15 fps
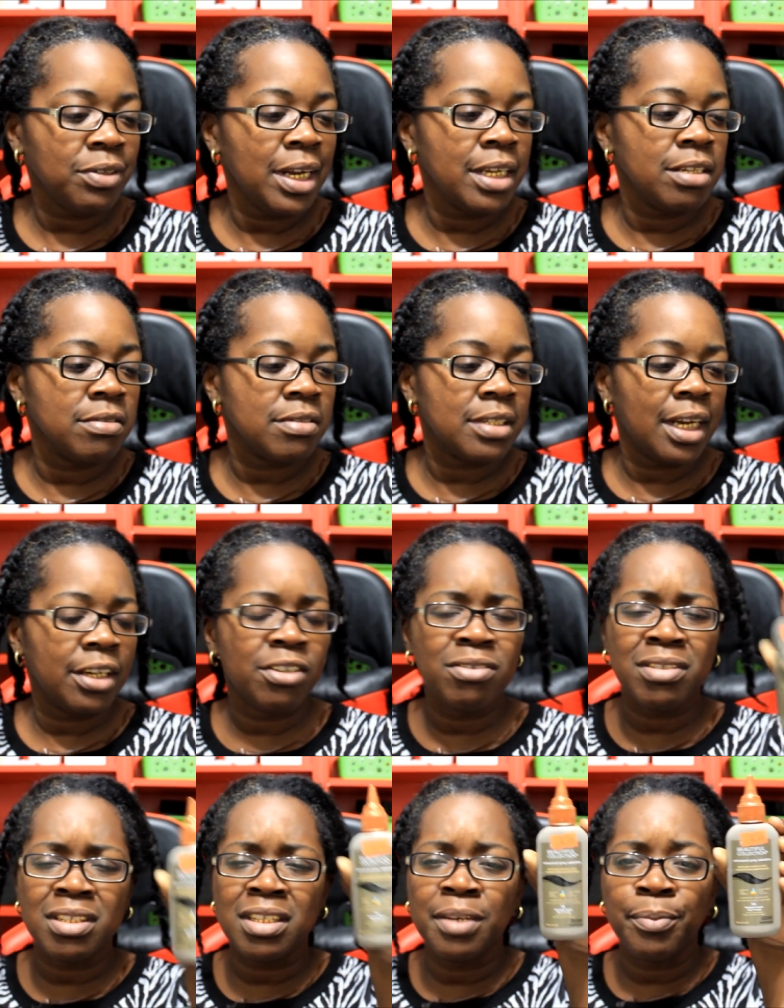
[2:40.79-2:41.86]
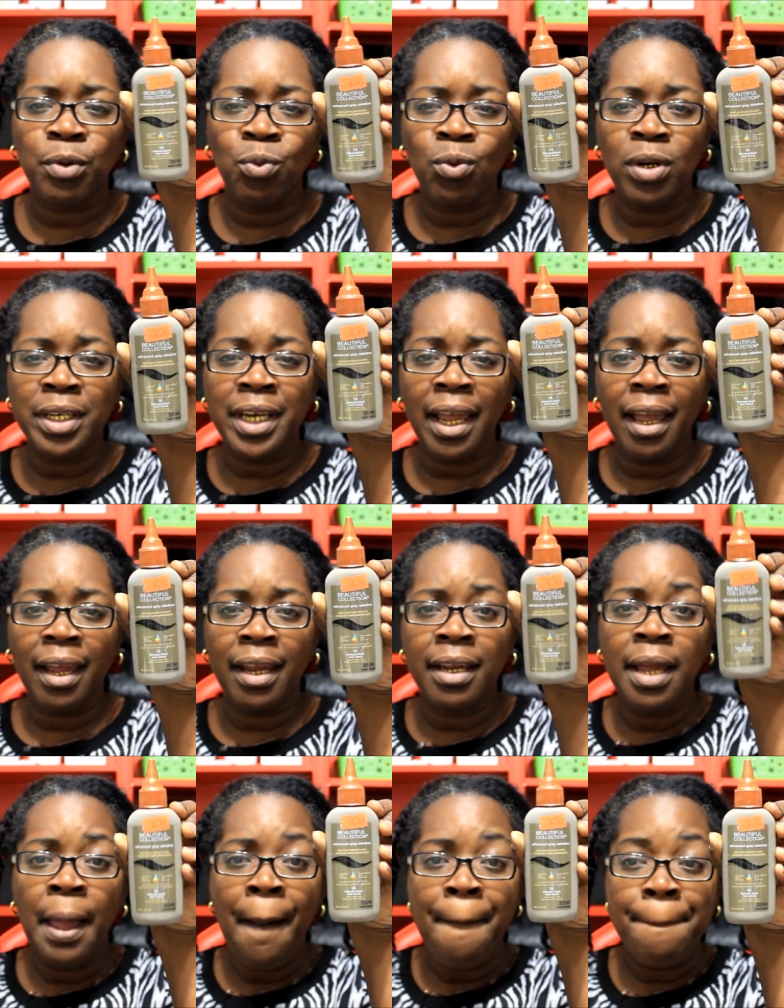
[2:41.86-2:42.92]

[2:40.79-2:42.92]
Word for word: what I use, and I use it in number one A,